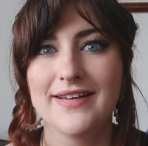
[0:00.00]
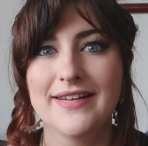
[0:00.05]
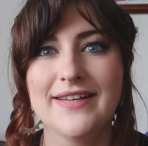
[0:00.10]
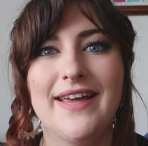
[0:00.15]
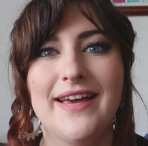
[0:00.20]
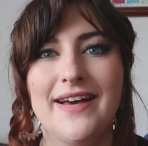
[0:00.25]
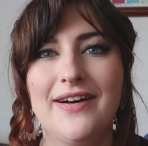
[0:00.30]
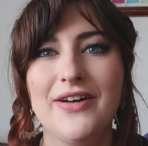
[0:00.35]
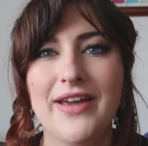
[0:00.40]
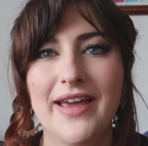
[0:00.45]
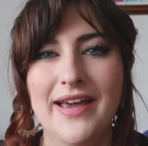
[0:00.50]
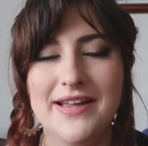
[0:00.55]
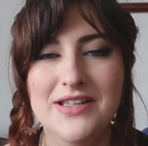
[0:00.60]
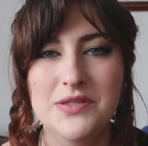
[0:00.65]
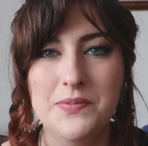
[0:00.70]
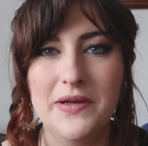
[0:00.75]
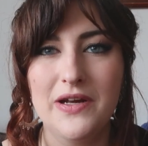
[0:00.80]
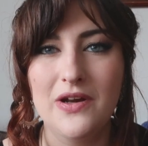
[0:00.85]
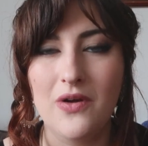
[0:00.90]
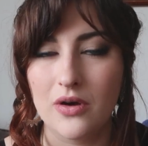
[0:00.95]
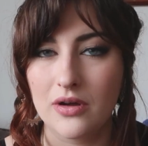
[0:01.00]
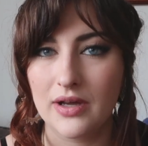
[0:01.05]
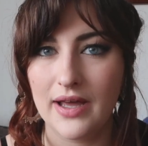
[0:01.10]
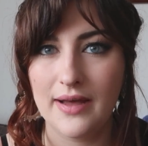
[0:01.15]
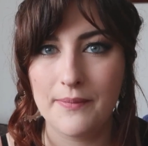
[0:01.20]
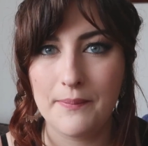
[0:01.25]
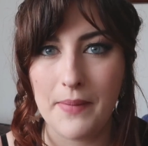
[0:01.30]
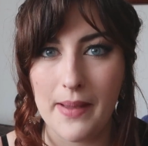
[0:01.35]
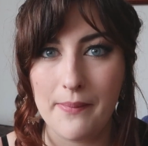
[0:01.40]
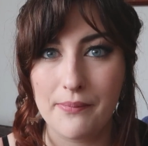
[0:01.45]
Yeah, okay, it's been long
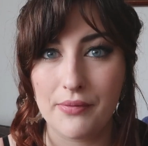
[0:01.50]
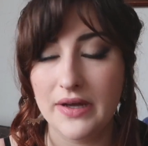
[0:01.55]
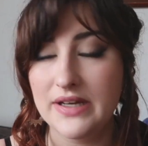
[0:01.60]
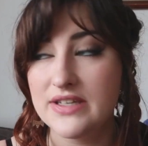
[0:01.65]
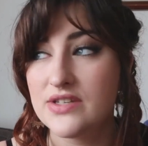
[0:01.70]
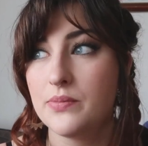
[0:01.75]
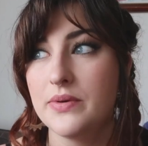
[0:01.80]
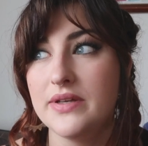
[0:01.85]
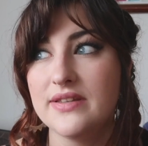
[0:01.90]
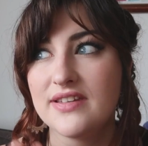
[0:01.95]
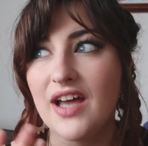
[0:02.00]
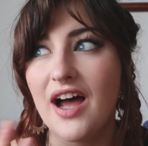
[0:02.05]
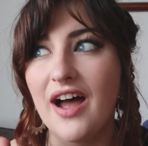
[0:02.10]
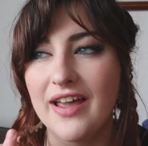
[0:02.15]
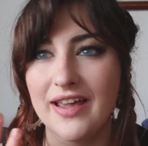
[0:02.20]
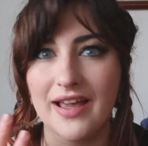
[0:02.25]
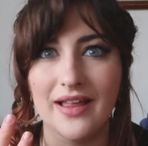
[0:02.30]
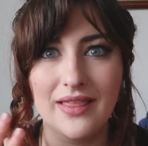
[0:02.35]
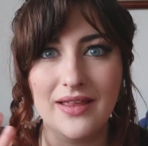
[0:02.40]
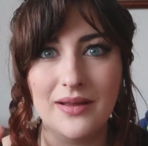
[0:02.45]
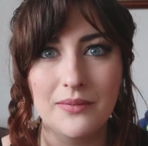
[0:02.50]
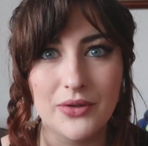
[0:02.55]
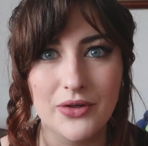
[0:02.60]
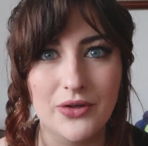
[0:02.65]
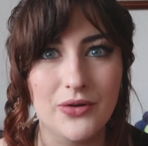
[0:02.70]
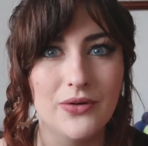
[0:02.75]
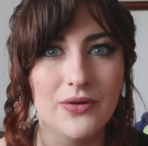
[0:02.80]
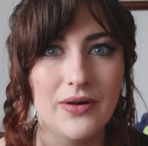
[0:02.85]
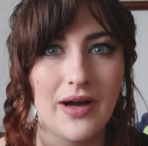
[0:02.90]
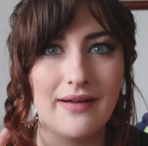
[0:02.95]
and my brain's a bit dying. I think I'm gonna
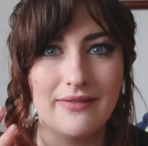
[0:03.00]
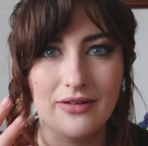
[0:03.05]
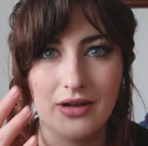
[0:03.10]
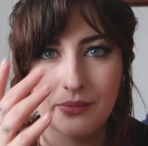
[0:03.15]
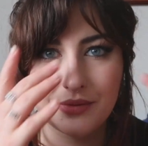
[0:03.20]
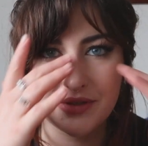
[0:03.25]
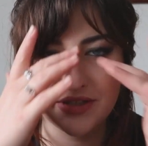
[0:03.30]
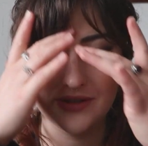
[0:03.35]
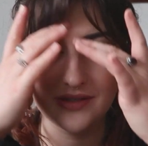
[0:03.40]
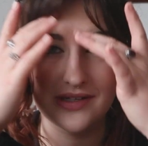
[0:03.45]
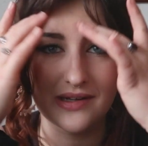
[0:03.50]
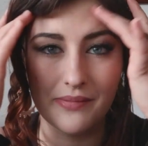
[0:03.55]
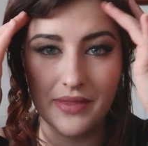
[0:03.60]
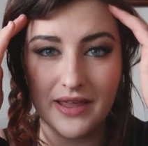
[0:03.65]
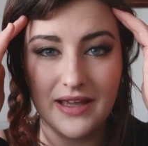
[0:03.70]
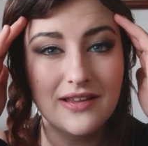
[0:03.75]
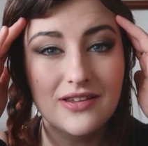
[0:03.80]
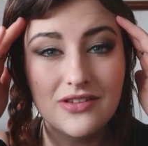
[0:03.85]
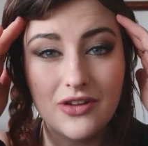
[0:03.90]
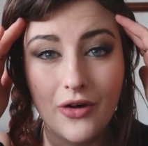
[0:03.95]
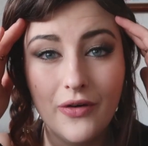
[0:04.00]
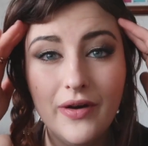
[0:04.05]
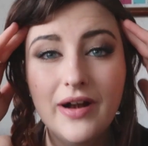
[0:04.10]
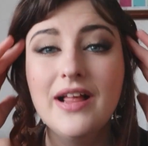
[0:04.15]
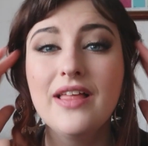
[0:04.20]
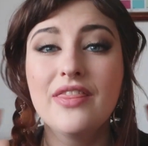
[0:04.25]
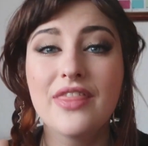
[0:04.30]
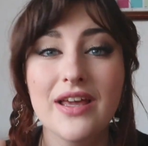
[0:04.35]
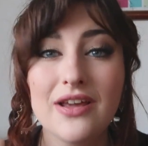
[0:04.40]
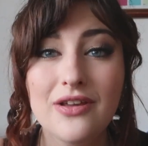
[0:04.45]
go have a cup of tea or something. So
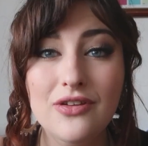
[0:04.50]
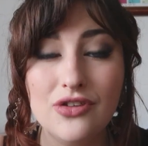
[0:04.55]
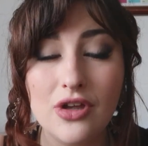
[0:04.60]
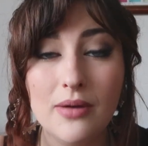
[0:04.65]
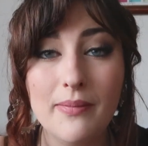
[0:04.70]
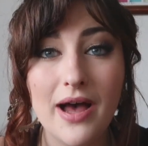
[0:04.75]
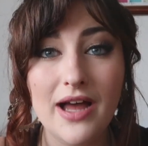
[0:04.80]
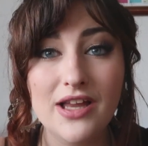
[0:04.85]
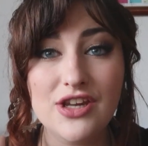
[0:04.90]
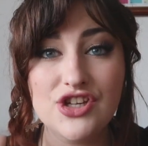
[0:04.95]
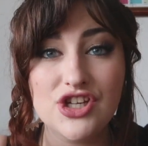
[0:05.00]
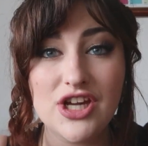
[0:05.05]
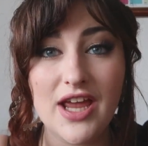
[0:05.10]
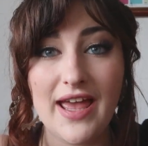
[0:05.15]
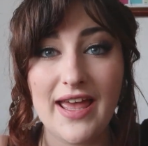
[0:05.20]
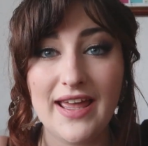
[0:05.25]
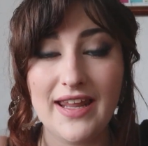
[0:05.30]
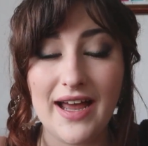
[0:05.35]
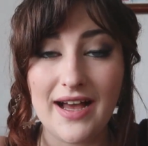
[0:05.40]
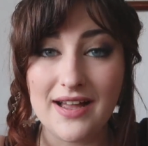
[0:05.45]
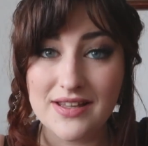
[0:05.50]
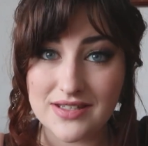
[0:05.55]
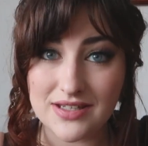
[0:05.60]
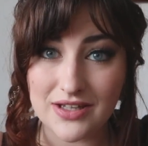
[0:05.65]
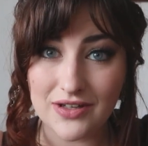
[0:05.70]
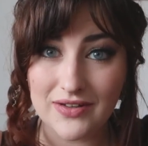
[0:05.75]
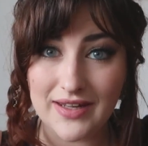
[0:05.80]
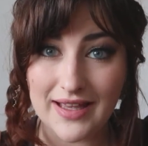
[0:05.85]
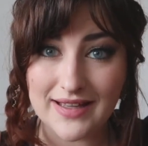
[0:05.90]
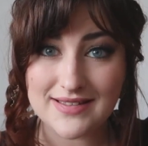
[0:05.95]
thank you so much, and I'll
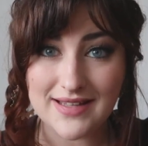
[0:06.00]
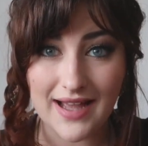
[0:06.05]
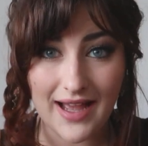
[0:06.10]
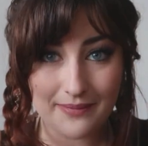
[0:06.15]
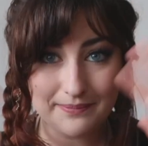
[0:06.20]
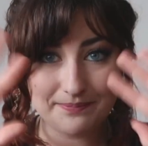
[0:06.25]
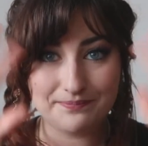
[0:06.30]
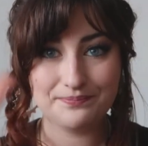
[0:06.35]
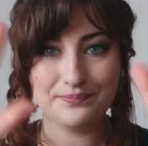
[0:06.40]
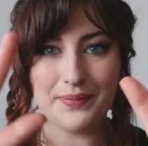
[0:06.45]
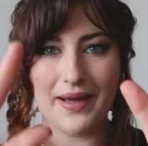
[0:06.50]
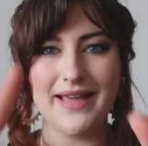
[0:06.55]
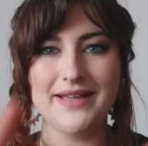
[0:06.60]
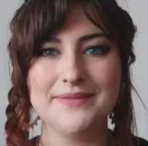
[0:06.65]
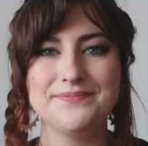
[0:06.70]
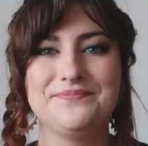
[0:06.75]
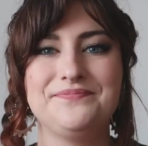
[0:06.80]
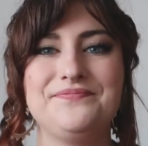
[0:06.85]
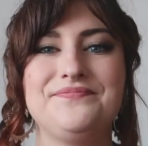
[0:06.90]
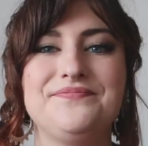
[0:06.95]
see you next time. Bye.